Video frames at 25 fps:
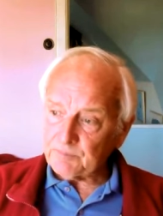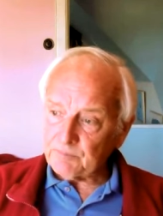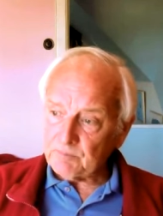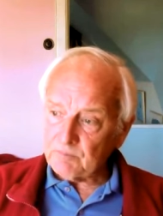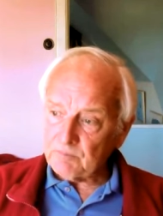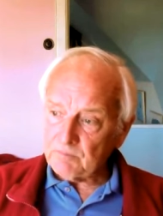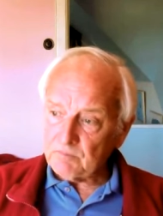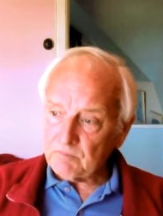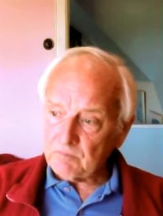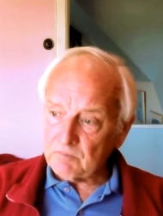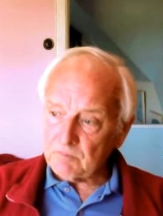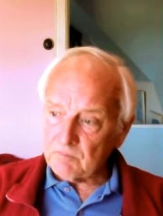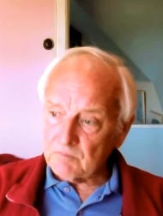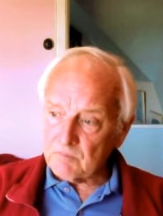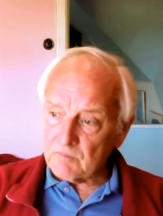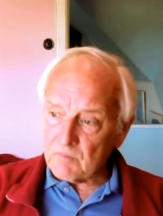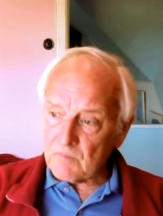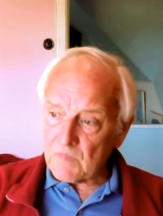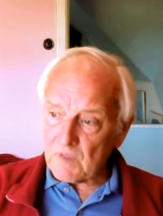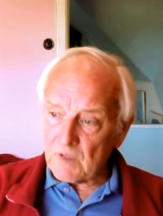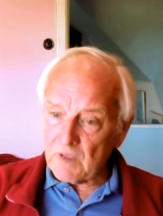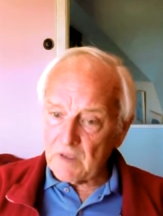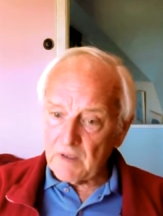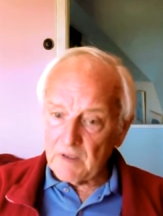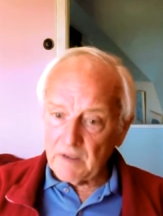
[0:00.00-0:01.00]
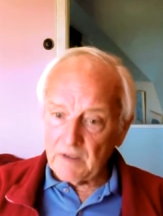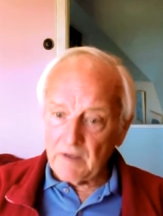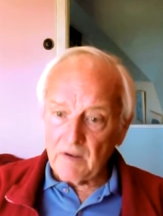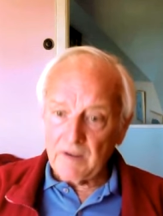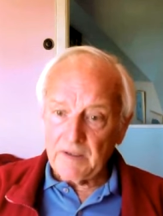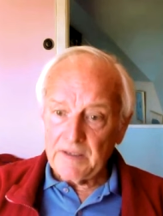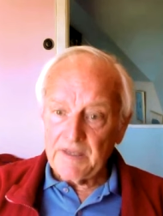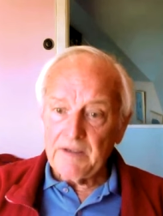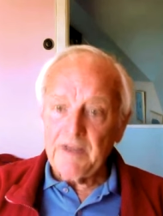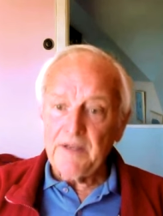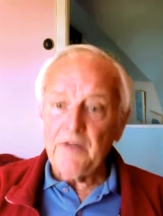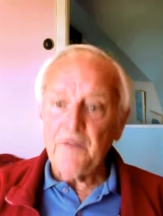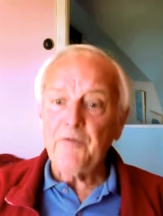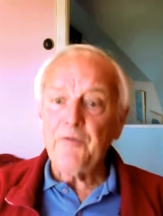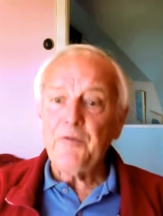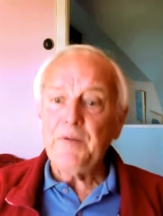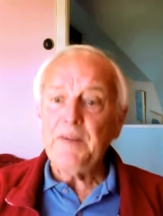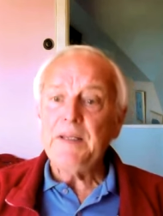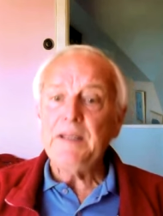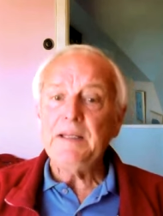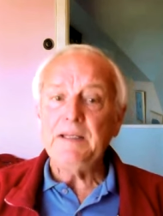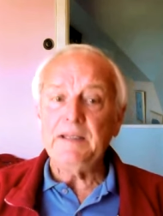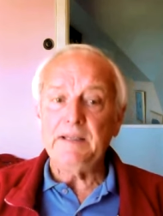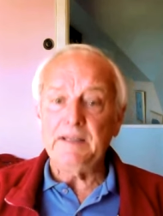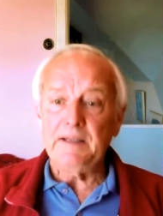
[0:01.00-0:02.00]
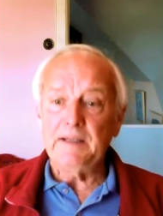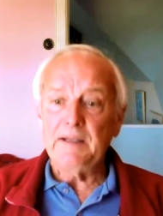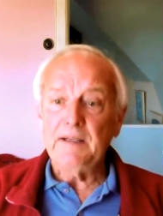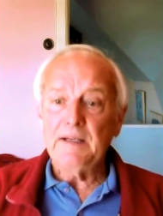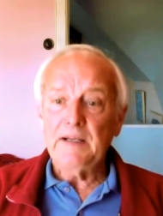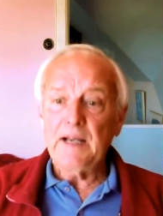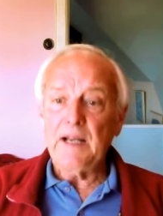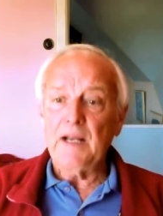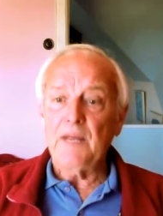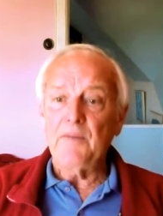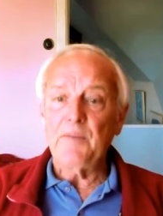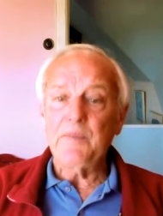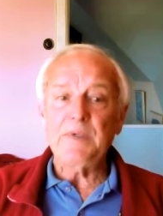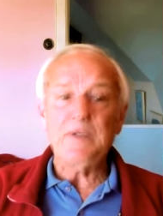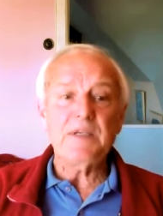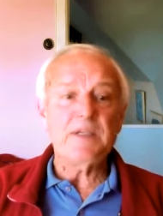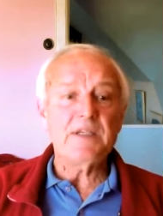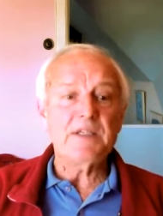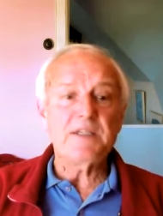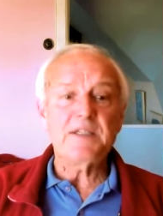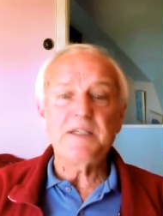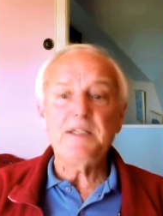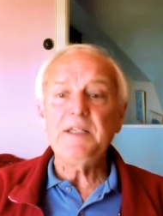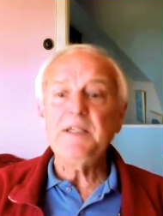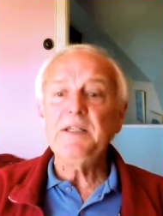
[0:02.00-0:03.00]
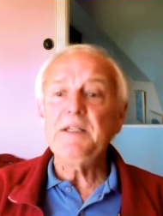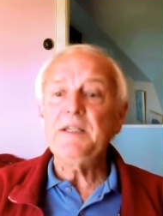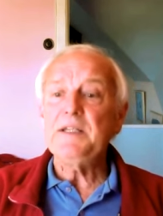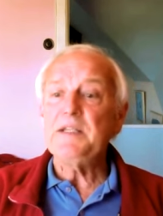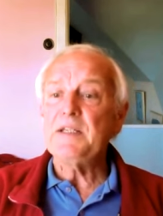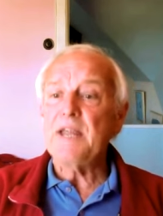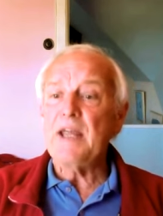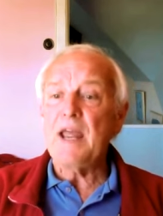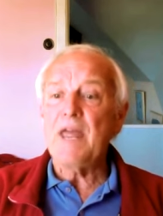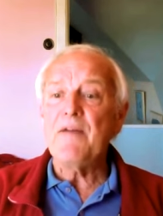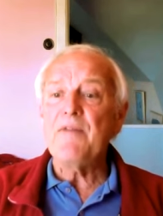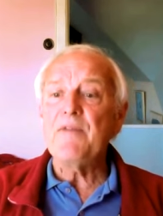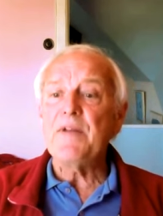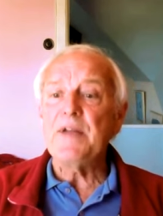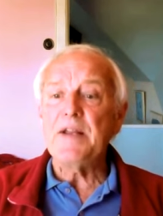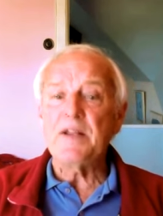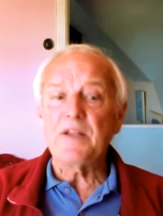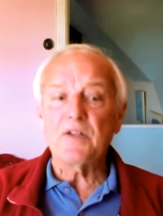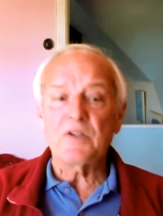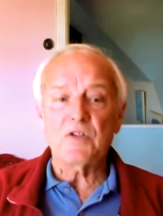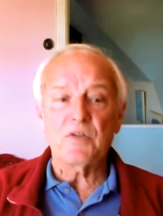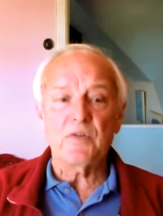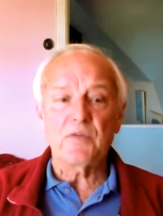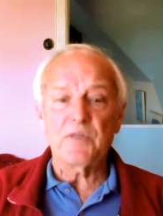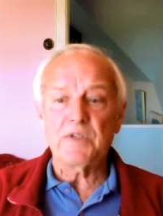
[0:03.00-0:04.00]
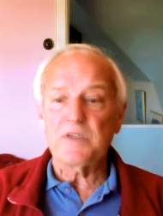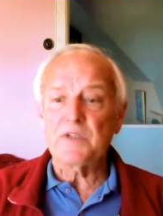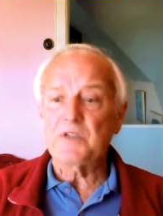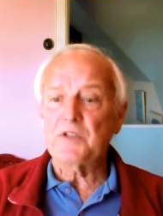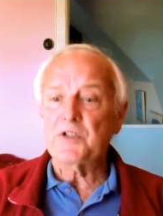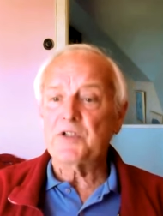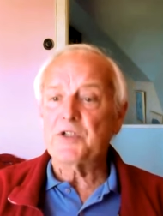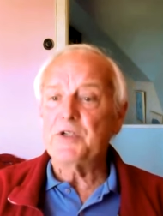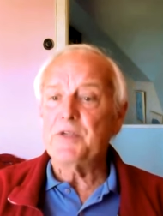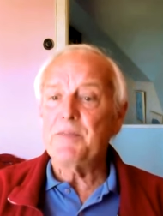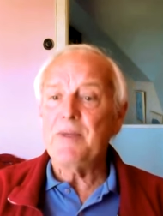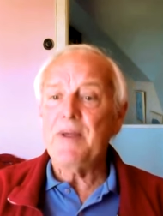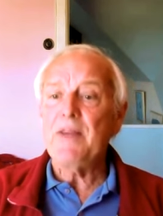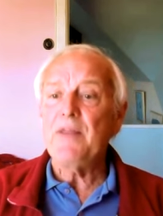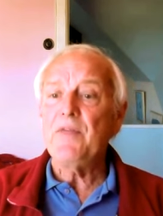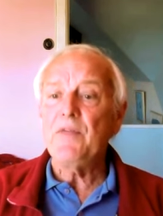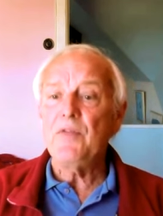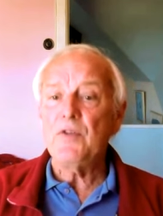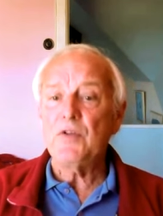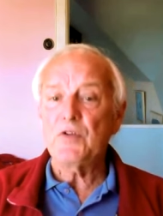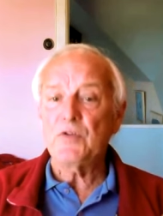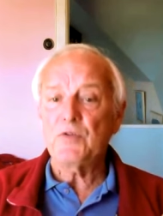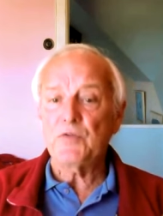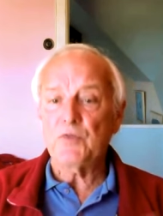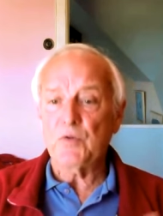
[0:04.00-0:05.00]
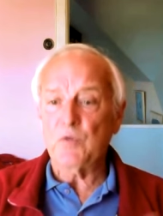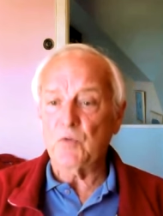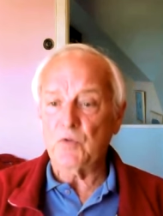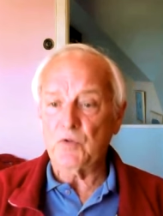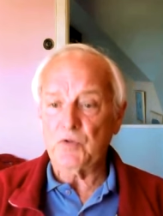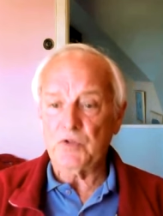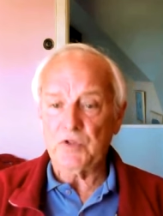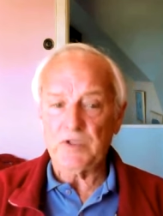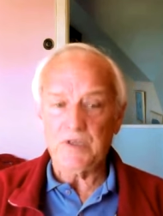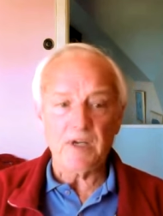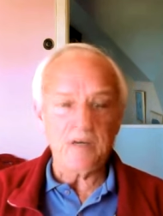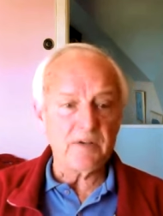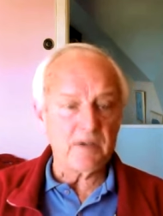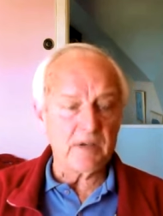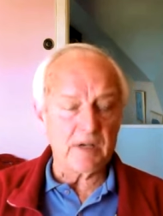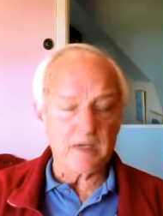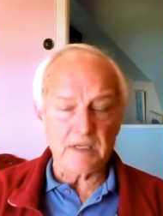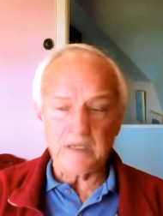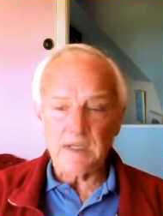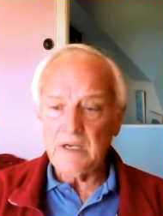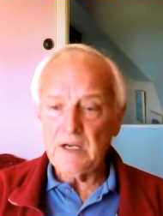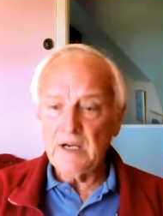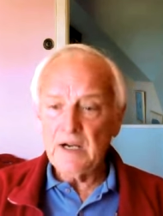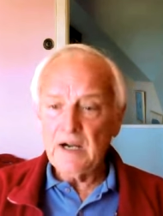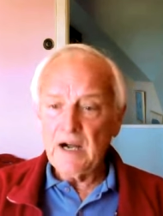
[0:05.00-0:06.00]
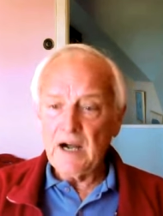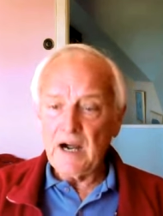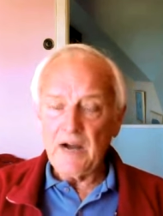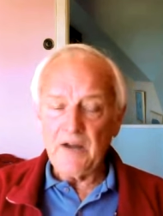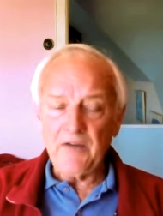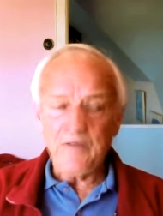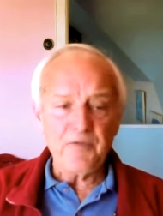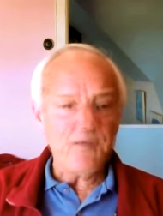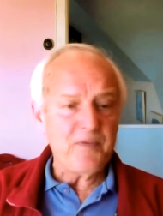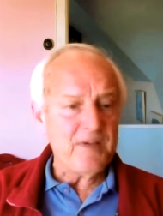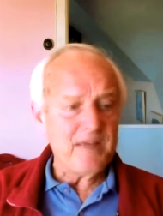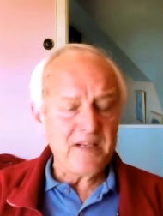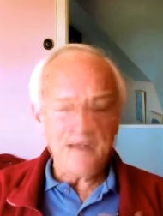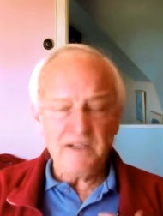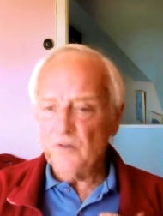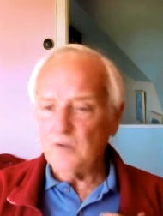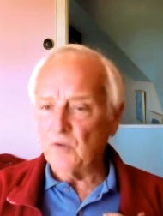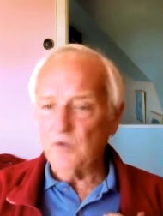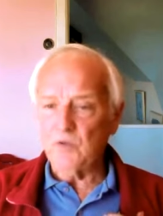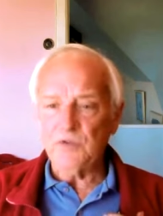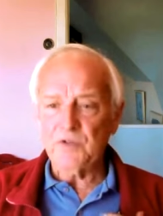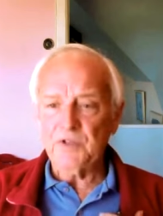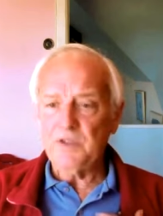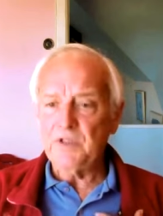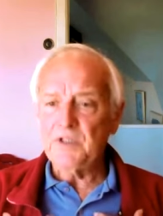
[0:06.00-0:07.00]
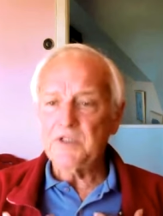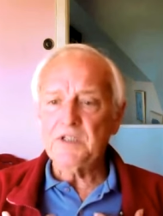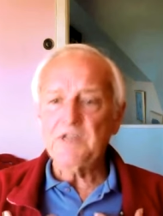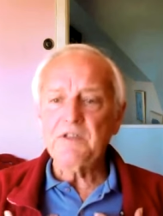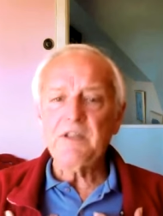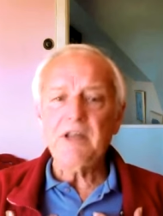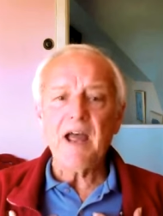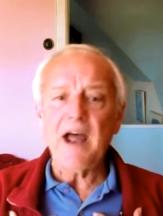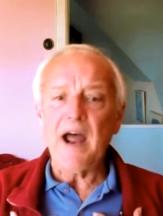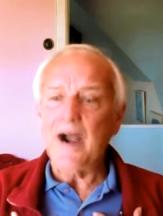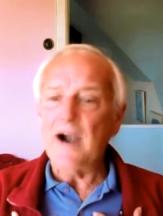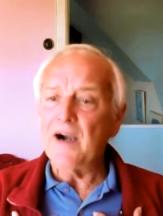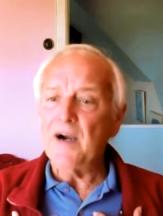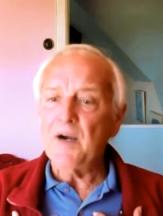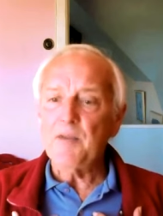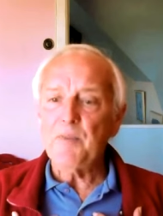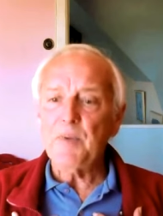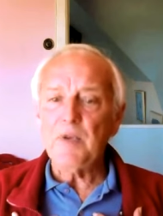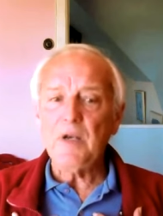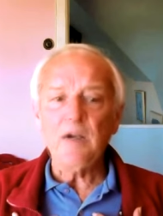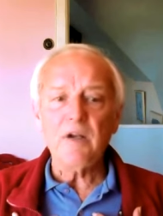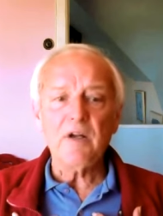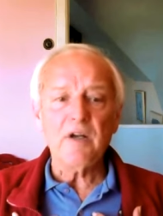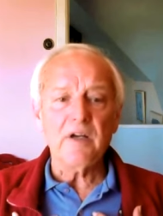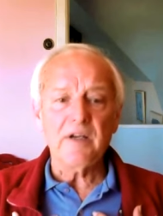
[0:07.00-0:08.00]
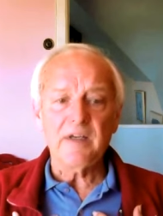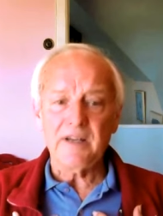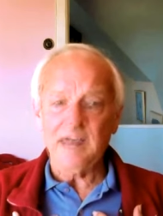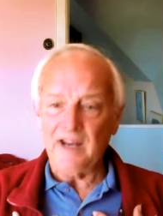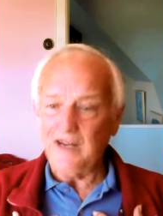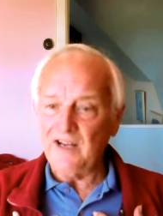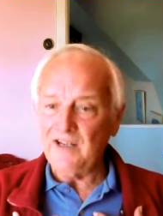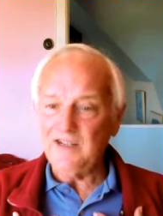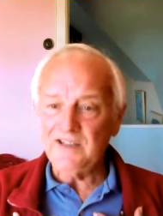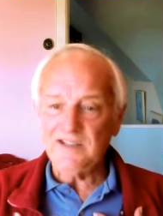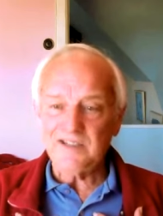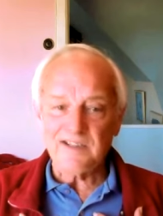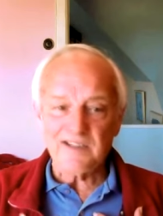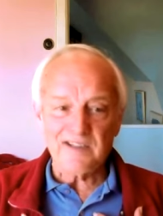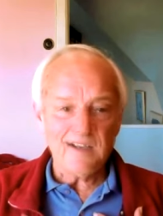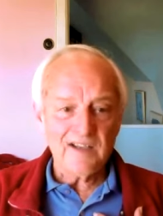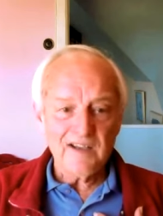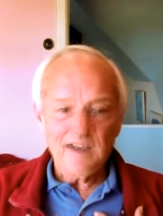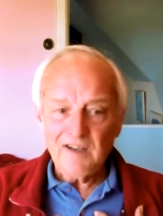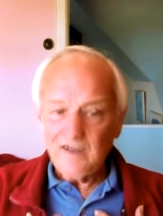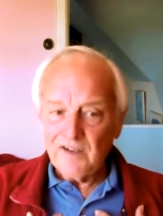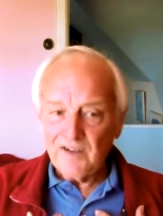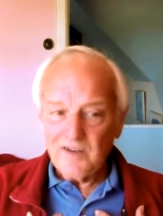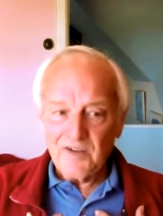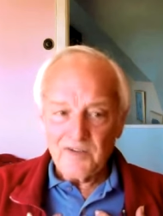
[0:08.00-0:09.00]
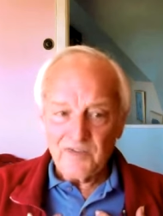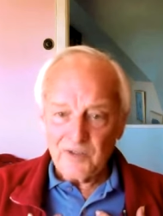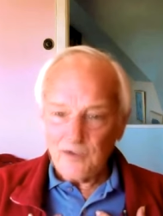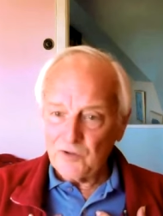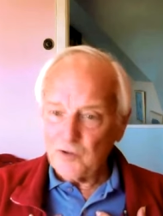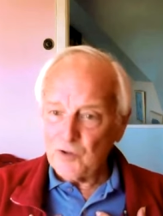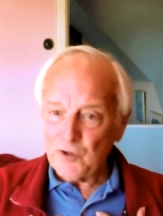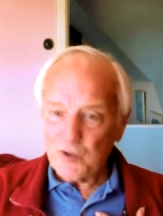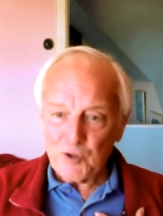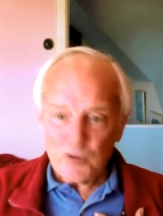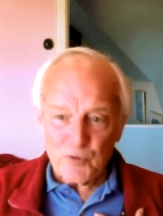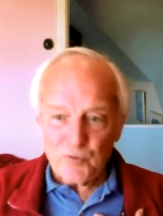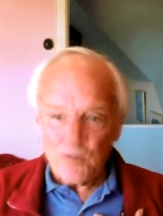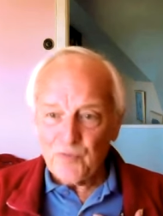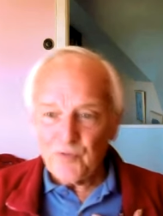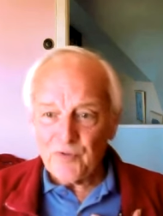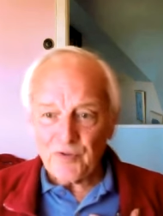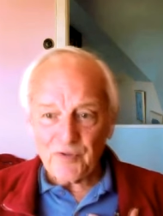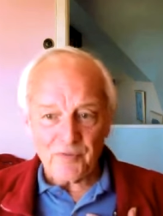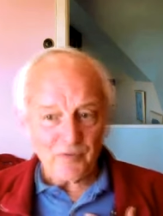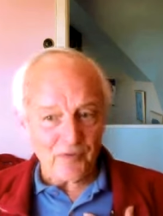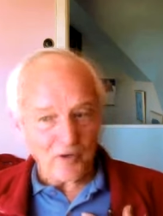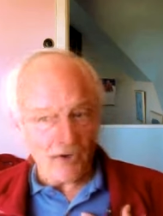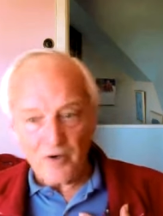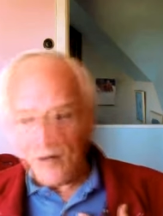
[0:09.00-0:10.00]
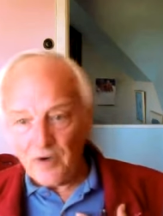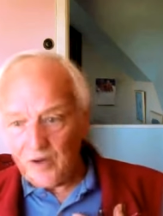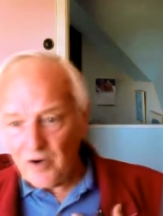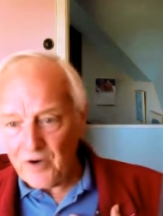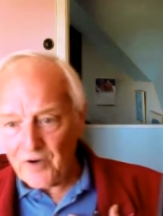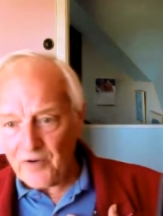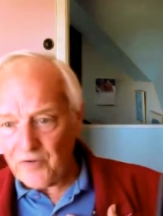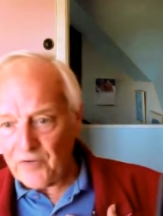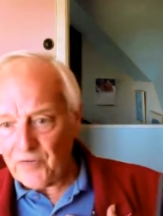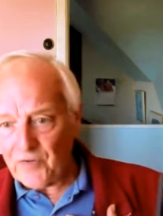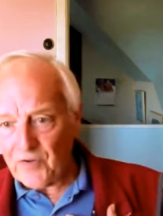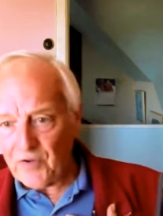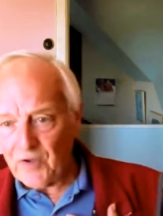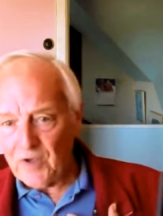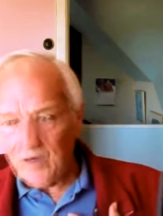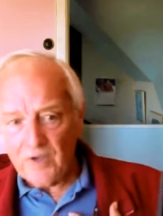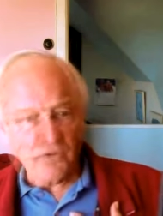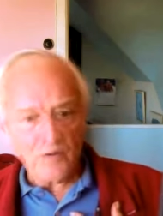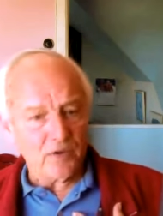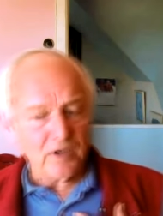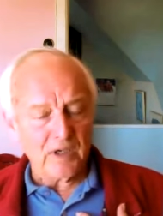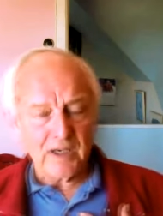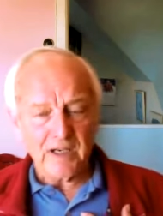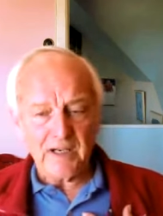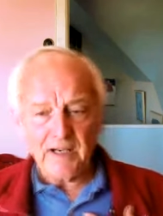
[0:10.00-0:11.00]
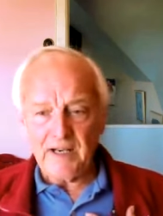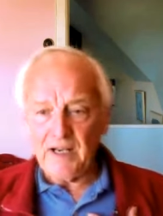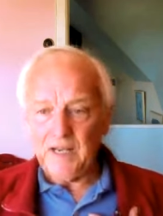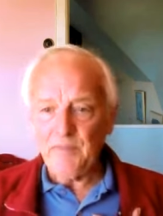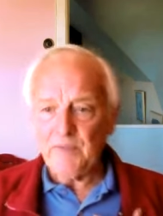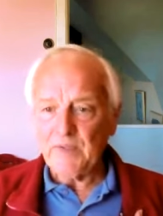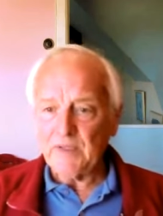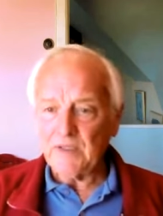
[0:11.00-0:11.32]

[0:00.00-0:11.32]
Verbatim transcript: um, in the field, and we see these evidence of these tremendous forces. I, I feel it also. It's terrible against the truth of Earth to claim